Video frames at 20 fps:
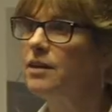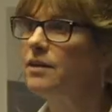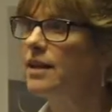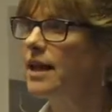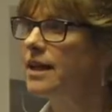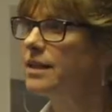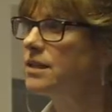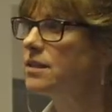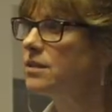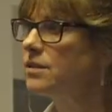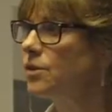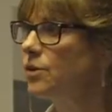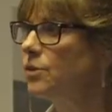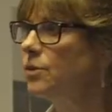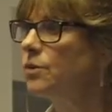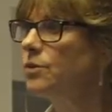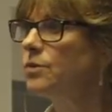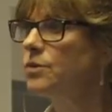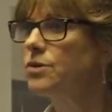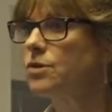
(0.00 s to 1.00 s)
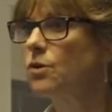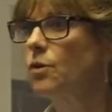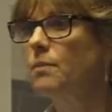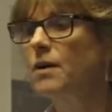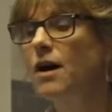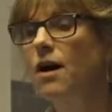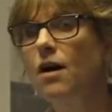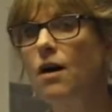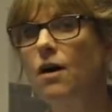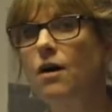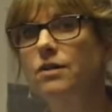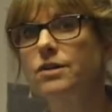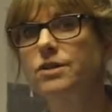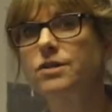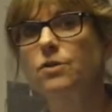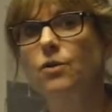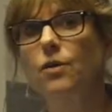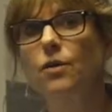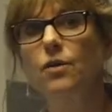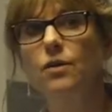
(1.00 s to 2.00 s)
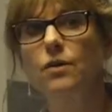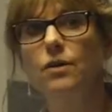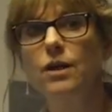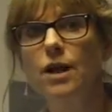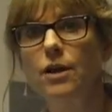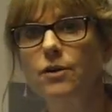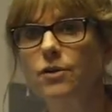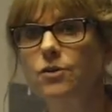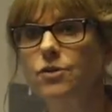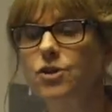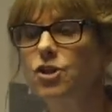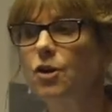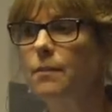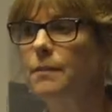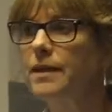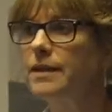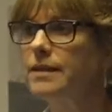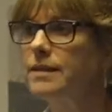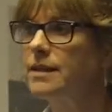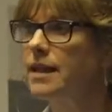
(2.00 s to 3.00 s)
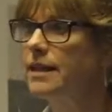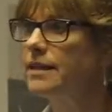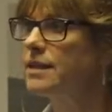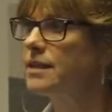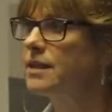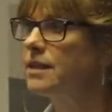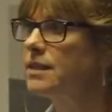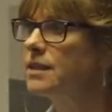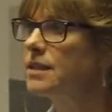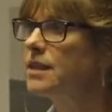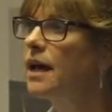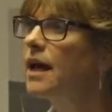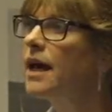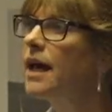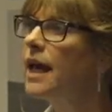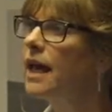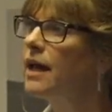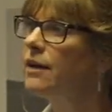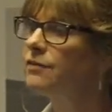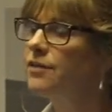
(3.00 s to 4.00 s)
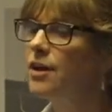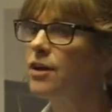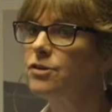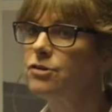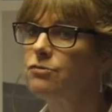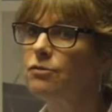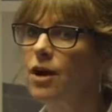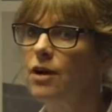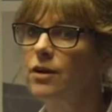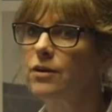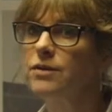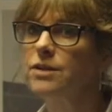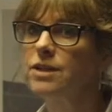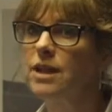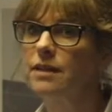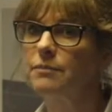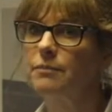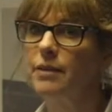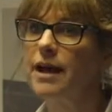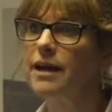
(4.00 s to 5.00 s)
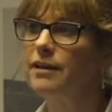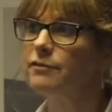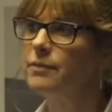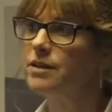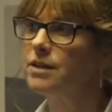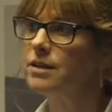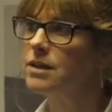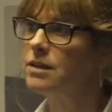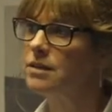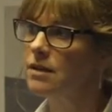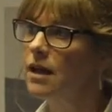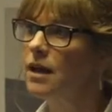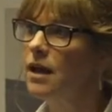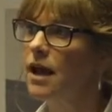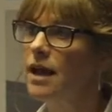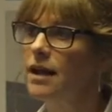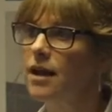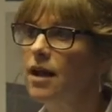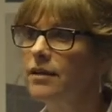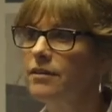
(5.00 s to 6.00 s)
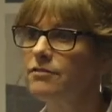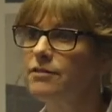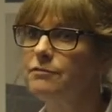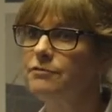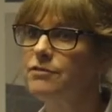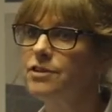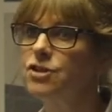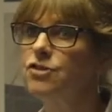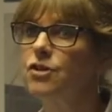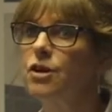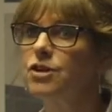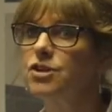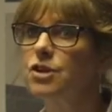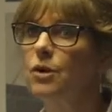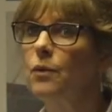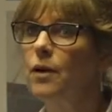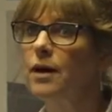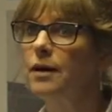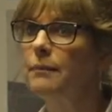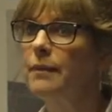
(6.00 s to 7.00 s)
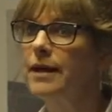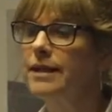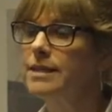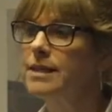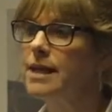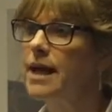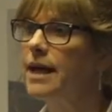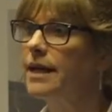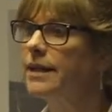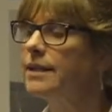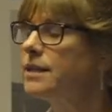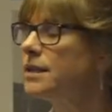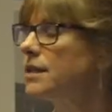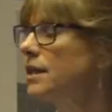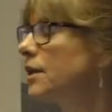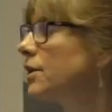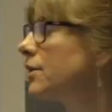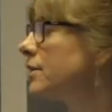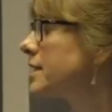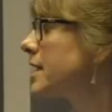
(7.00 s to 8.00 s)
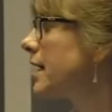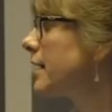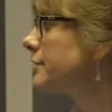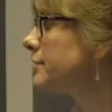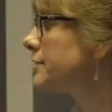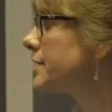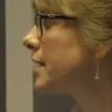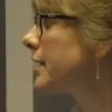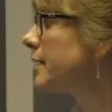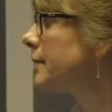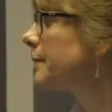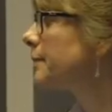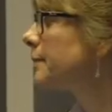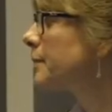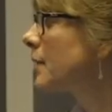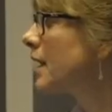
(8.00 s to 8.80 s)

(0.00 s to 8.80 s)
whether that's schools or parks or local shopping centres, if those roads and pavements and other infrastructure weren't maintained and looked after.